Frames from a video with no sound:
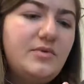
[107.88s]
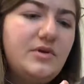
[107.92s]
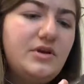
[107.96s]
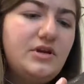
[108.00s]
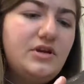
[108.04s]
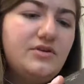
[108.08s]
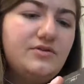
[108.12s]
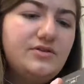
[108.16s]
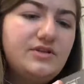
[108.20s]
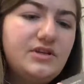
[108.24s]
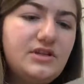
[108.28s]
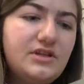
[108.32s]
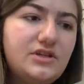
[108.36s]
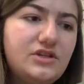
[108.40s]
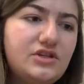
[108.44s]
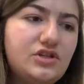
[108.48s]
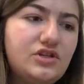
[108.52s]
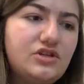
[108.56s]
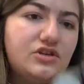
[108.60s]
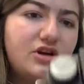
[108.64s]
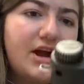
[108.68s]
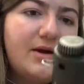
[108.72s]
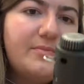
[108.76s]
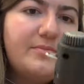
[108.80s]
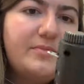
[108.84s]
been using the
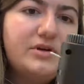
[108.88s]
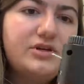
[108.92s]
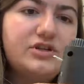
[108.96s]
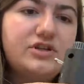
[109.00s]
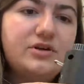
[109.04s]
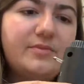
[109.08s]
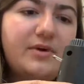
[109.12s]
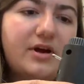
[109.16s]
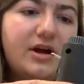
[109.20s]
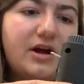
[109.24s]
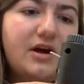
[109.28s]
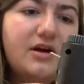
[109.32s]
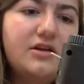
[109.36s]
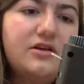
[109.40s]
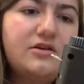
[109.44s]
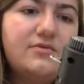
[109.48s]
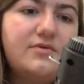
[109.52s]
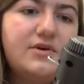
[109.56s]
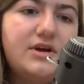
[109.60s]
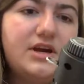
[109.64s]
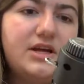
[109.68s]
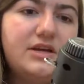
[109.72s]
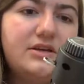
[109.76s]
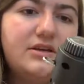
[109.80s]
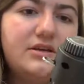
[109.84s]
strap much on my other
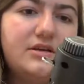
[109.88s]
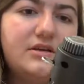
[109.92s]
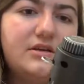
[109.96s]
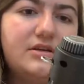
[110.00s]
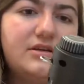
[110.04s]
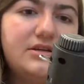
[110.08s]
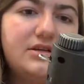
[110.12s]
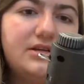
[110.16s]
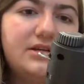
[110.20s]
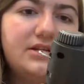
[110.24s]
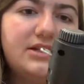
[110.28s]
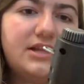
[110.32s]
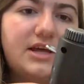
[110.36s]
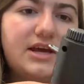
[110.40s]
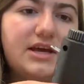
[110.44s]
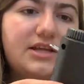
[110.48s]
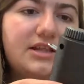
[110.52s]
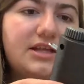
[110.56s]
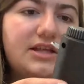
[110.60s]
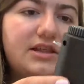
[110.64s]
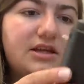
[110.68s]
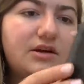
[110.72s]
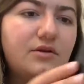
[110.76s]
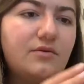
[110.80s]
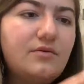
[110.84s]
one. I did like
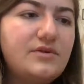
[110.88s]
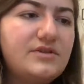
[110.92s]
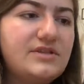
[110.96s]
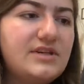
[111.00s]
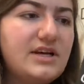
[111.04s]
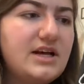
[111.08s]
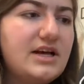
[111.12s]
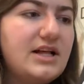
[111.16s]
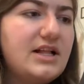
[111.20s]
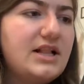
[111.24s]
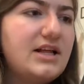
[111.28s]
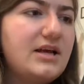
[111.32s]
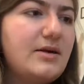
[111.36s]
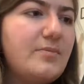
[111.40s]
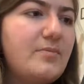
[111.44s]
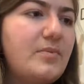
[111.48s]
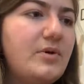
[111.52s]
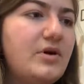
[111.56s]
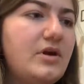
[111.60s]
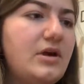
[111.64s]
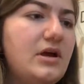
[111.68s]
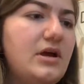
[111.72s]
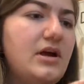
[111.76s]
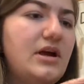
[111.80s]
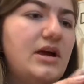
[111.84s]
that there was a clip.
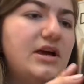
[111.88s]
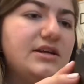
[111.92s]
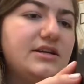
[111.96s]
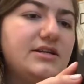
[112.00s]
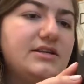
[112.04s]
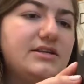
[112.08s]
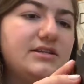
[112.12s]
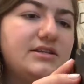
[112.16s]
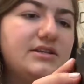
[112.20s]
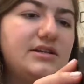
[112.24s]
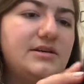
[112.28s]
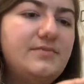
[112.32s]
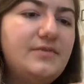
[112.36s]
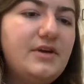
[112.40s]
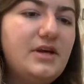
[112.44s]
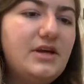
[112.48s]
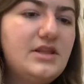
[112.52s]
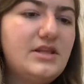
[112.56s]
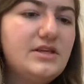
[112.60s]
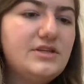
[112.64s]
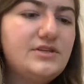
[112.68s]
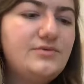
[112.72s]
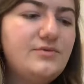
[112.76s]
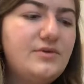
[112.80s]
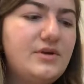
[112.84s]
It doesn't seem like
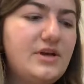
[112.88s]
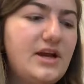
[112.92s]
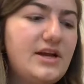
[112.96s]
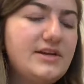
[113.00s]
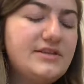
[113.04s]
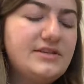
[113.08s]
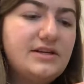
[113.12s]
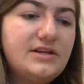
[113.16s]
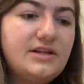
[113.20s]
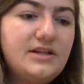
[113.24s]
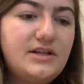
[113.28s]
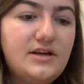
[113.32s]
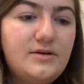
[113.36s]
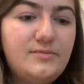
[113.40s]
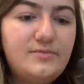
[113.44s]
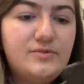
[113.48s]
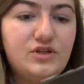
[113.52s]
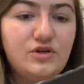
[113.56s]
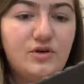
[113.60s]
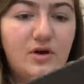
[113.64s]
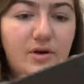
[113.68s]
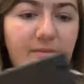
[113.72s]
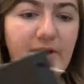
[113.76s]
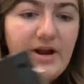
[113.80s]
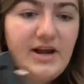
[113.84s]
this one has a clip,
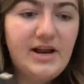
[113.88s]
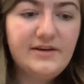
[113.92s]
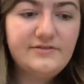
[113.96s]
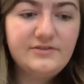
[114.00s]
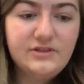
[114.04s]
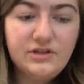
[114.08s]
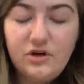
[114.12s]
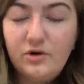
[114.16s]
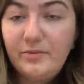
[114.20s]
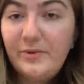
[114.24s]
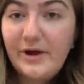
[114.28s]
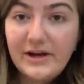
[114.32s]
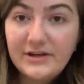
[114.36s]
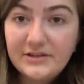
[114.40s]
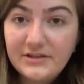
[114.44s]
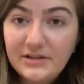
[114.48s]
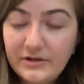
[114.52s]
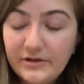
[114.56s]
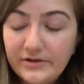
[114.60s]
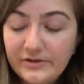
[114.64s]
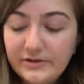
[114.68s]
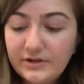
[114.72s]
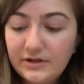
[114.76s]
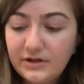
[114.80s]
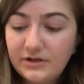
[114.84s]
so I might have to go back to
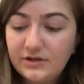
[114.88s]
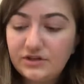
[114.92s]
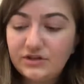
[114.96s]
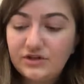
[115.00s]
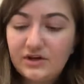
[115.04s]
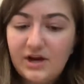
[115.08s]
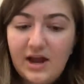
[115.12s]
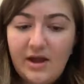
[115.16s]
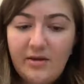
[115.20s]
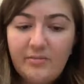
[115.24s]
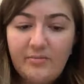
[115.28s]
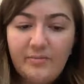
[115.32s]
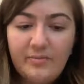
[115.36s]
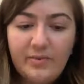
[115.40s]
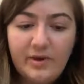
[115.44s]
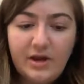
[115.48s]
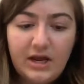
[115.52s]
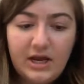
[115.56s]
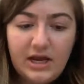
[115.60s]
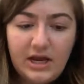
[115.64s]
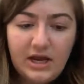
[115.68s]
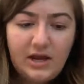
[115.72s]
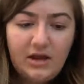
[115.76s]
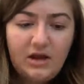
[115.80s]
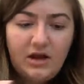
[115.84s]
using a strap,
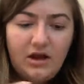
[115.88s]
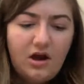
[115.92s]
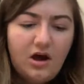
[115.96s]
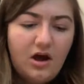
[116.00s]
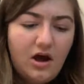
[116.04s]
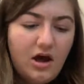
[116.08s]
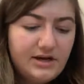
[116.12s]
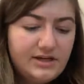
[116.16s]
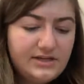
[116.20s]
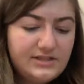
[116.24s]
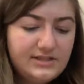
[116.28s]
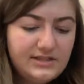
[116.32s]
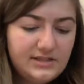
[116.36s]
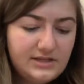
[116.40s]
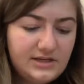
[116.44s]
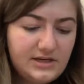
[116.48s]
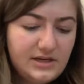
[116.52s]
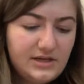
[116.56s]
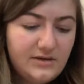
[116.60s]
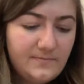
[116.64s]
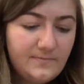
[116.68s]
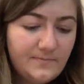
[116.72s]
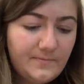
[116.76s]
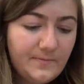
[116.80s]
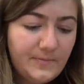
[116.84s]
but
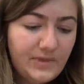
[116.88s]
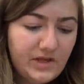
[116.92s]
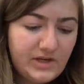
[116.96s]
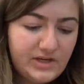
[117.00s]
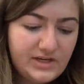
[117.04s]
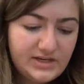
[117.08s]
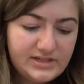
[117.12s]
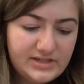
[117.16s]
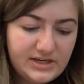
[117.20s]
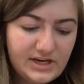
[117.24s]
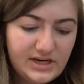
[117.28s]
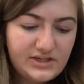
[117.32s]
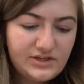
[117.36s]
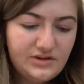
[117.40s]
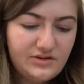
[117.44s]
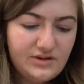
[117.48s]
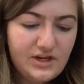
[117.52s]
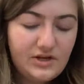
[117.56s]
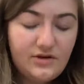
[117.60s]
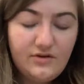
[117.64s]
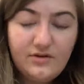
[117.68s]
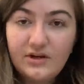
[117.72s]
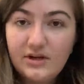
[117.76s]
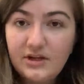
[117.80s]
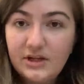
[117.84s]
honestly, it is nicer
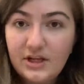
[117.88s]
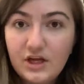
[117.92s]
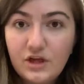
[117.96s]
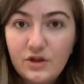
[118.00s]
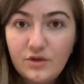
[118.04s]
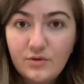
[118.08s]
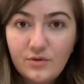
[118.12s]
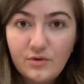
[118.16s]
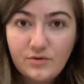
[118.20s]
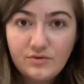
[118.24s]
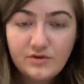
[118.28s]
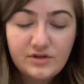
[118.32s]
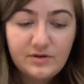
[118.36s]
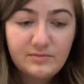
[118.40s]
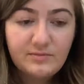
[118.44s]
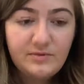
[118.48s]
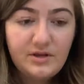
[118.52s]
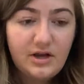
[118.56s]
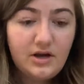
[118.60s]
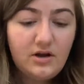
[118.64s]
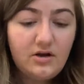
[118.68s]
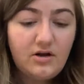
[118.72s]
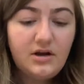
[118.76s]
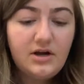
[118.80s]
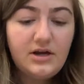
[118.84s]
that you can like throw
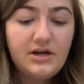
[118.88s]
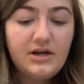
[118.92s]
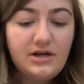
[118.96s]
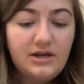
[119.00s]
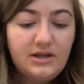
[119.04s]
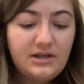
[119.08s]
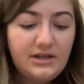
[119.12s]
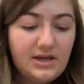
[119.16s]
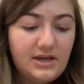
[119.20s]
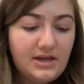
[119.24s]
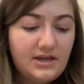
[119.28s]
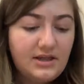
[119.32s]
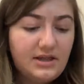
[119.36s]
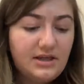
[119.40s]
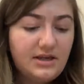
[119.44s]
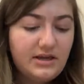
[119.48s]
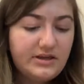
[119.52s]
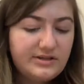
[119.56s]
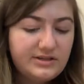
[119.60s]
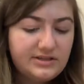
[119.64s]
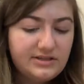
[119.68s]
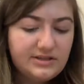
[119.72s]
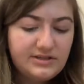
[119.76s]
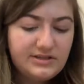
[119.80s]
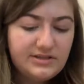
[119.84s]
something on like
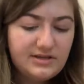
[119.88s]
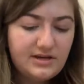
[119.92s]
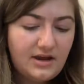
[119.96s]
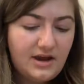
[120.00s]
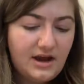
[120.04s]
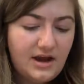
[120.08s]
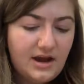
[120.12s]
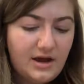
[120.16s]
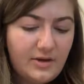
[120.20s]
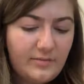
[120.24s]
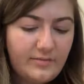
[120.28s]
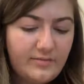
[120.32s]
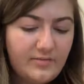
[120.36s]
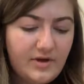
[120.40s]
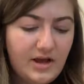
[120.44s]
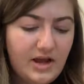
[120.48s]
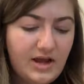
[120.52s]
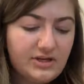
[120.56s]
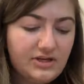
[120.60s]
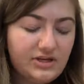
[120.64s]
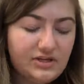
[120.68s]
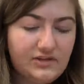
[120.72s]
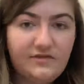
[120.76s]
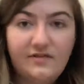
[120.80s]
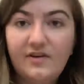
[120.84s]
this.
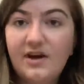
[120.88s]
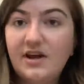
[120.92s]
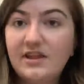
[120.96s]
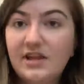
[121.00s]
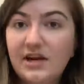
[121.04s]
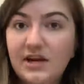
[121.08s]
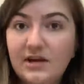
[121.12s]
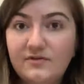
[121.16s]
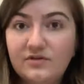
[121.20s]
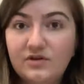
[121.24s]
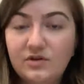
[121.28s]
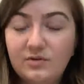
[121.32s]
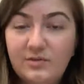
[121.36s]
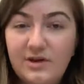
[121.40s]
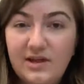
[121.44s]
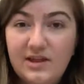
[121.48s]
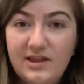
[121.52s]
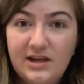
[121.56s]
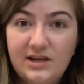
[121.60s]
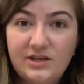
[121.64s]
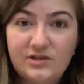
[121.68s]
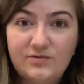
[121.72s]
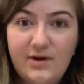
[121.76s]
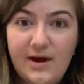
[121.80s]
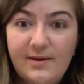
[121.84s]
I just find that I have so many
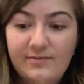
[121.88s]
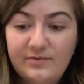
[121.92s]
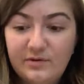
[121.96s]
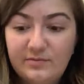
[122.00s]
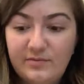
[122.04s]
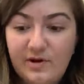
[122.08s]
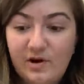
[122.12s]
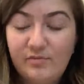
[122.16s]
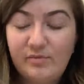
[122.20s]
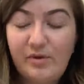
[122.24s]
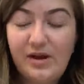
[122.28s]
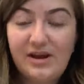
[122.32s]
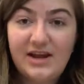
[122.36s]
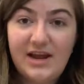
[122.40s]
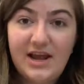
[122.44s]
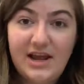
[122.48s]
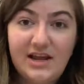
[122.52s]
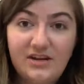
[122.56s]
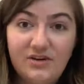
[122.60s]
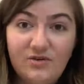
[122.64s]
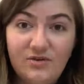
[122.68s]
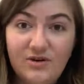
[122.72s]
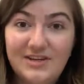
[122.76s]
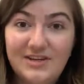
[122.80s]
things wrapped around my neck or